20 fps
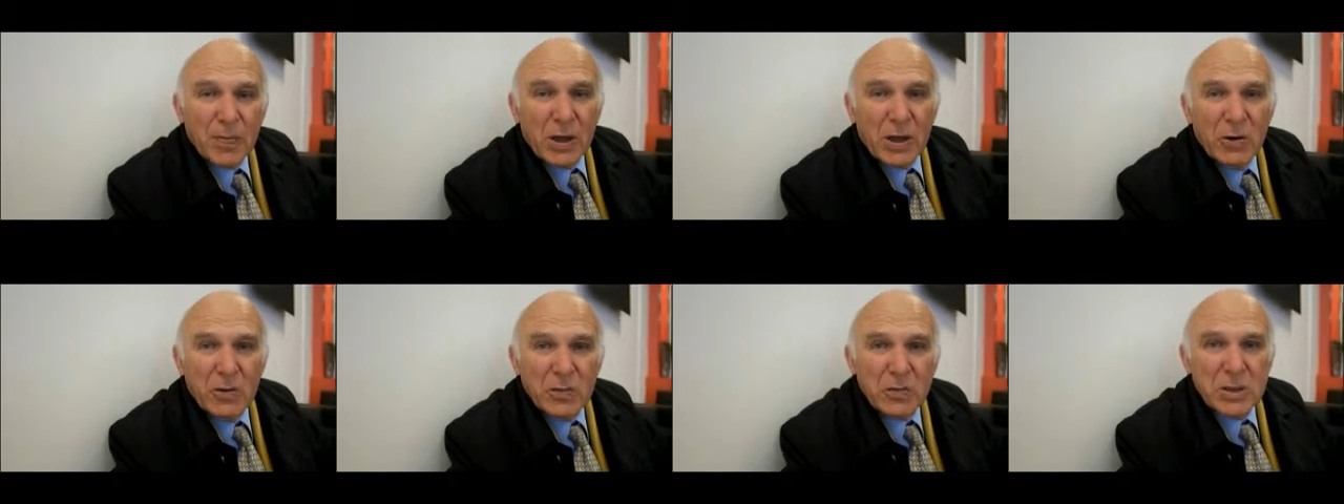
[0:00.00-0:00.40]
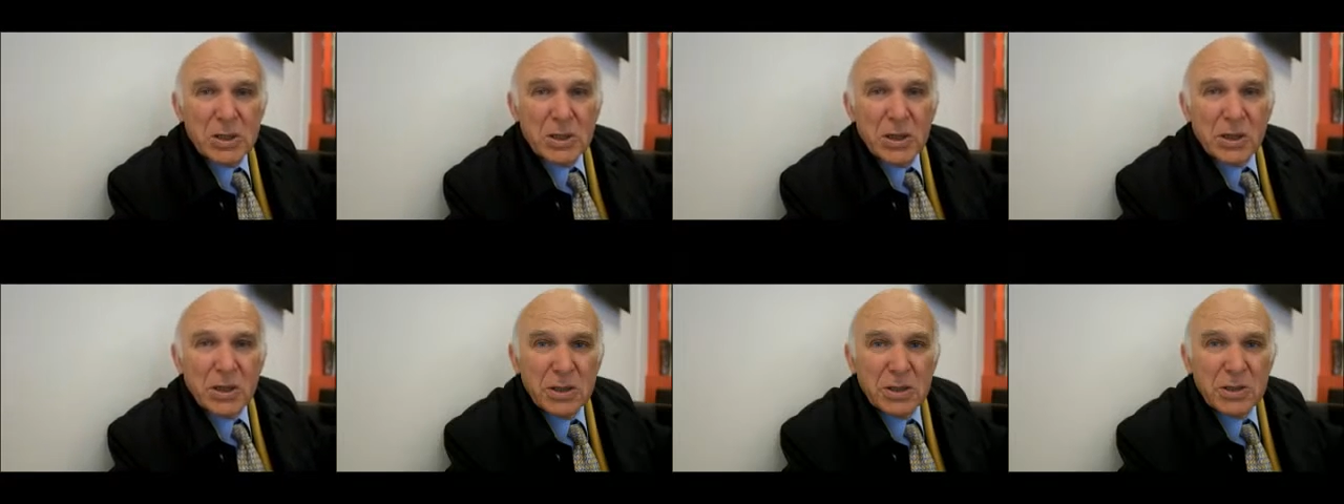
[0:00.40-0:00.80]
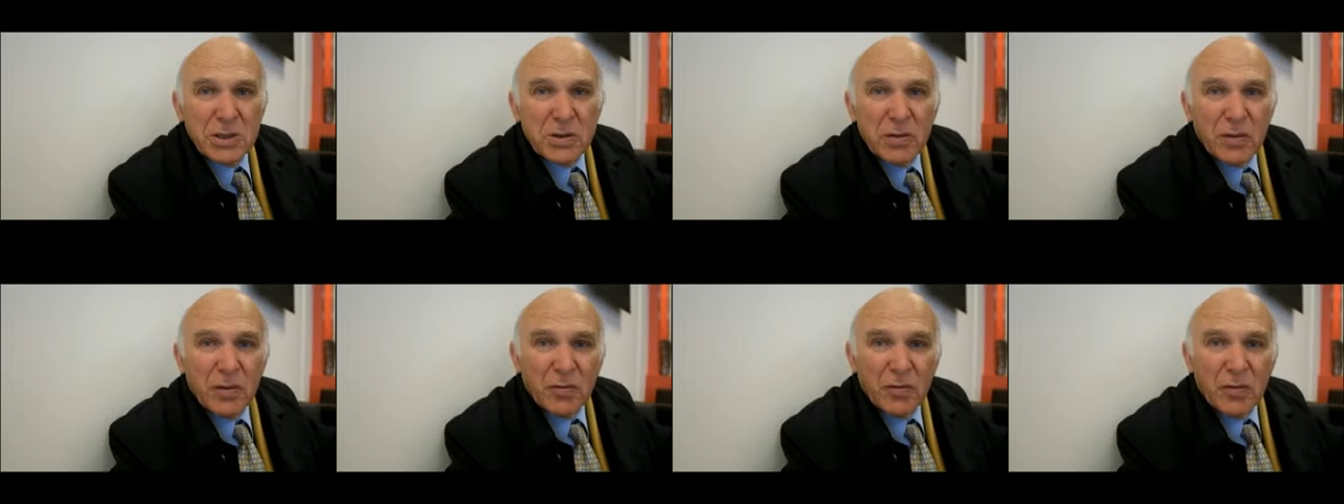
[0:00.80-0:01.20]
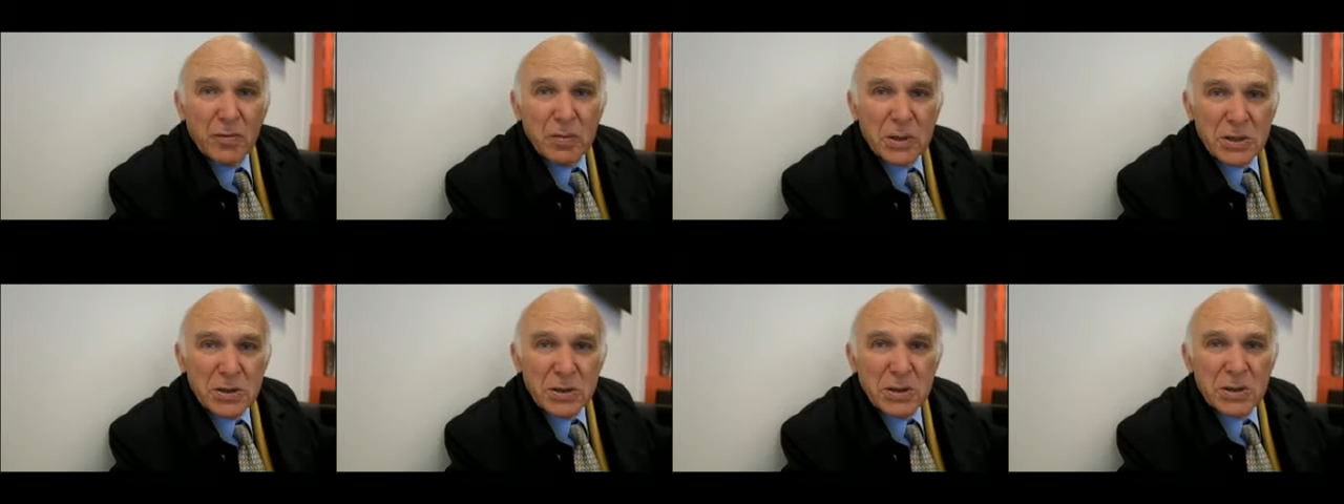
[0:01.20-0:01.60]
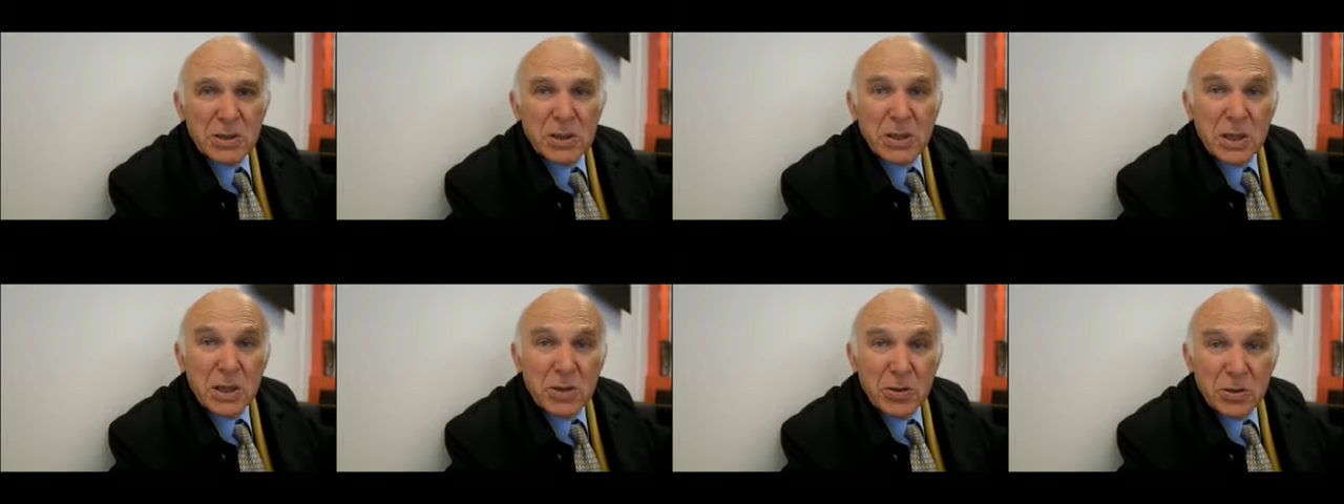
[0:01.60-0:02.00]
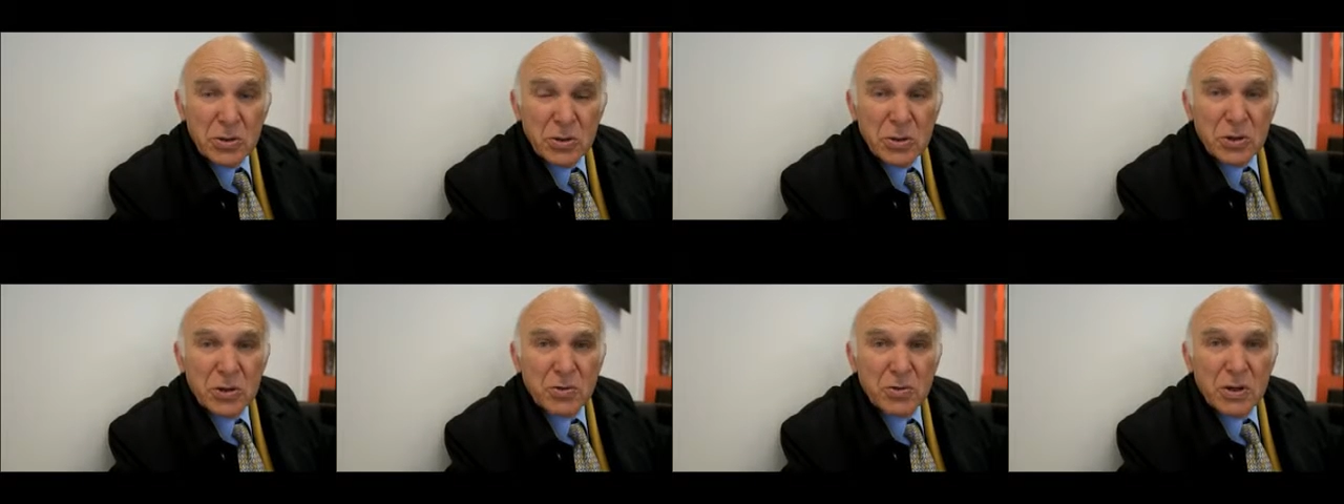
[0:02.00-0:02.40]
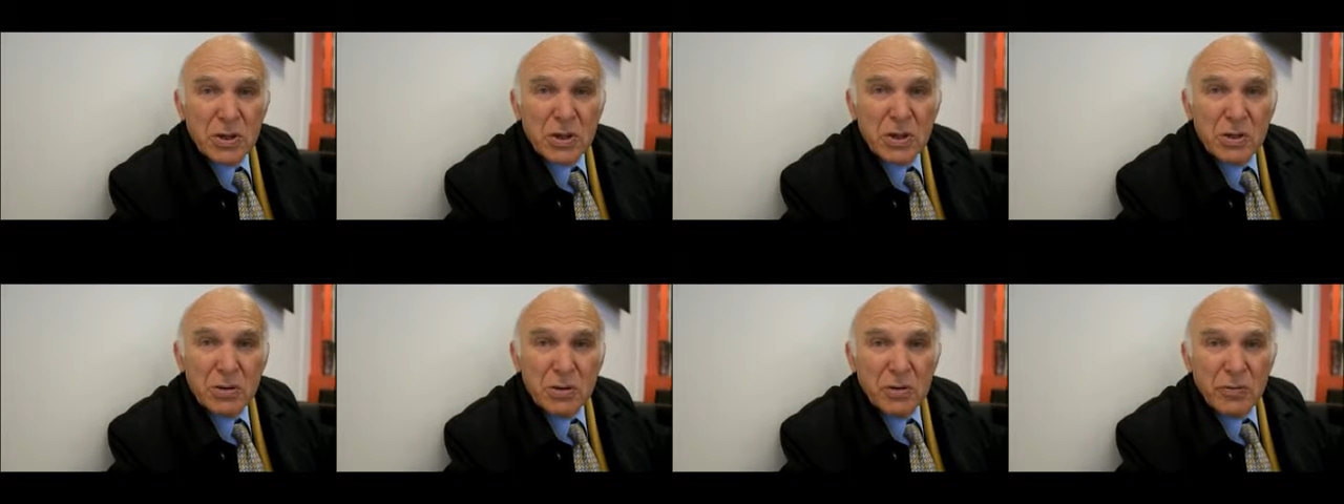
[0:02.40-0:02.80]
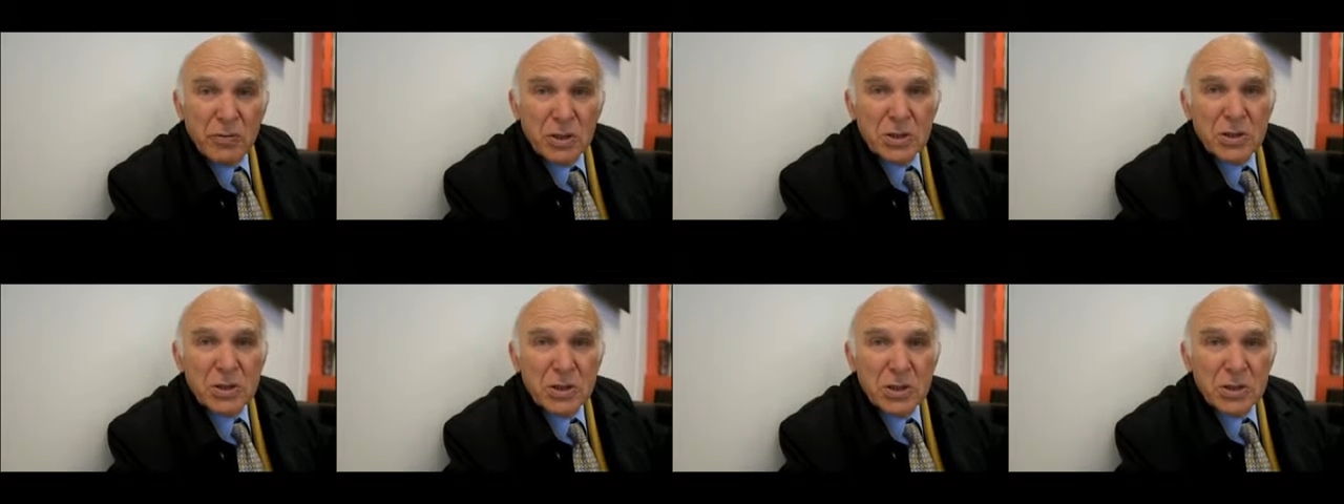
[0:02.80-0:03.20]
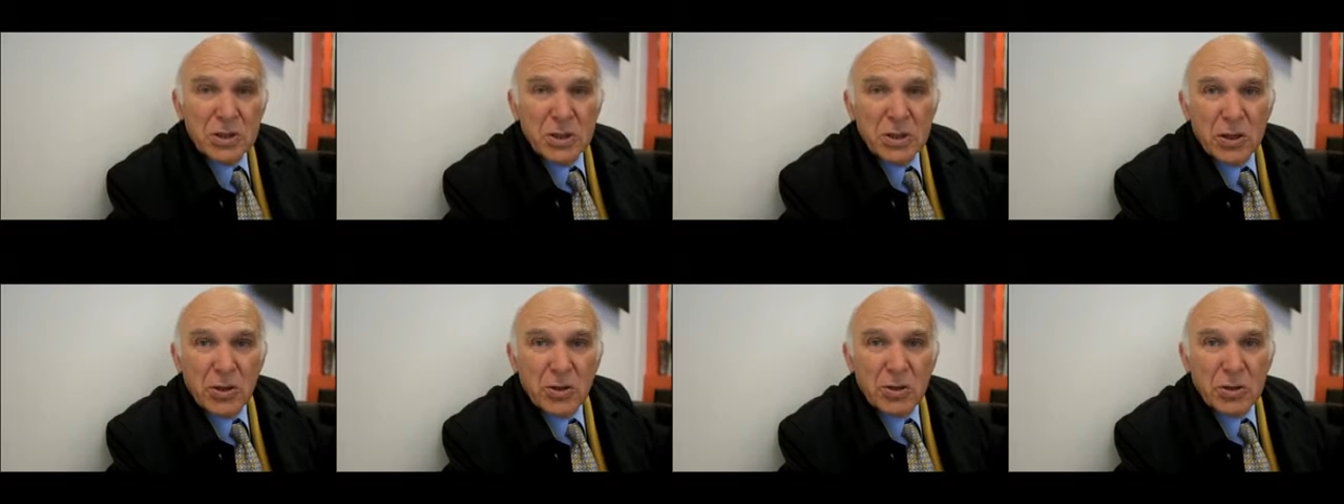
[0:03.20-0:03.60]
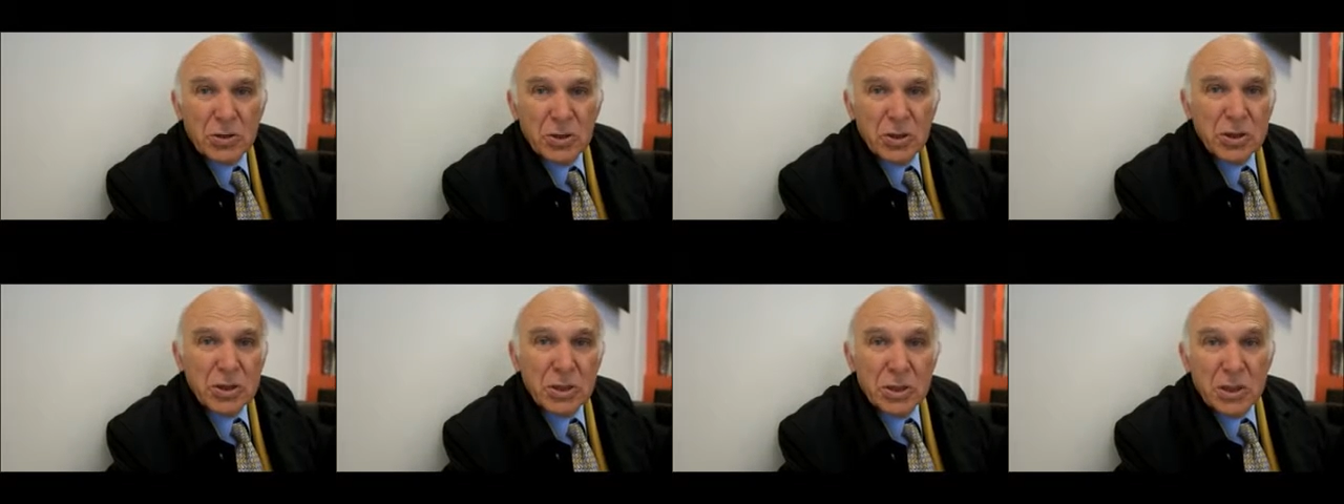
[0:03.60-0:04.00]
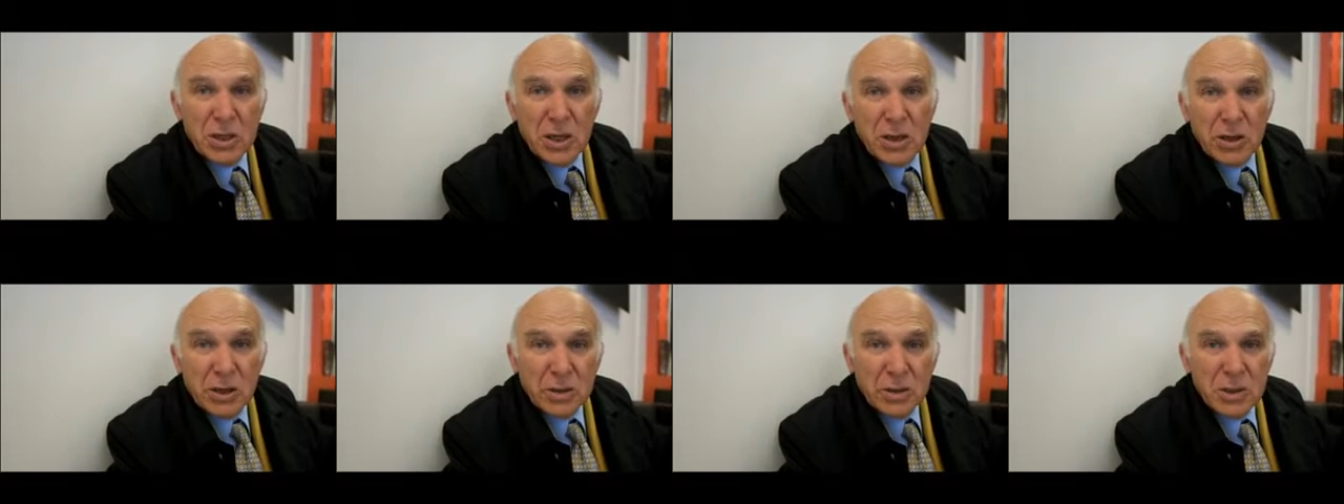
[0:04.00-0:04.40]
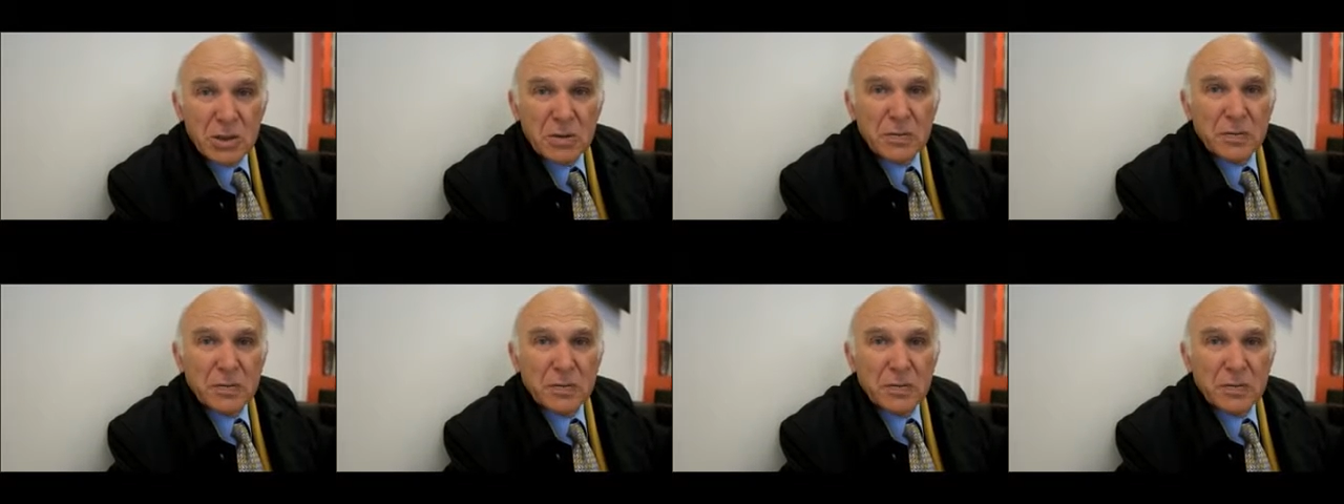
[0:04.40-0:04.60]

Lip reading: oversight of business, industry, universities and colleges and science.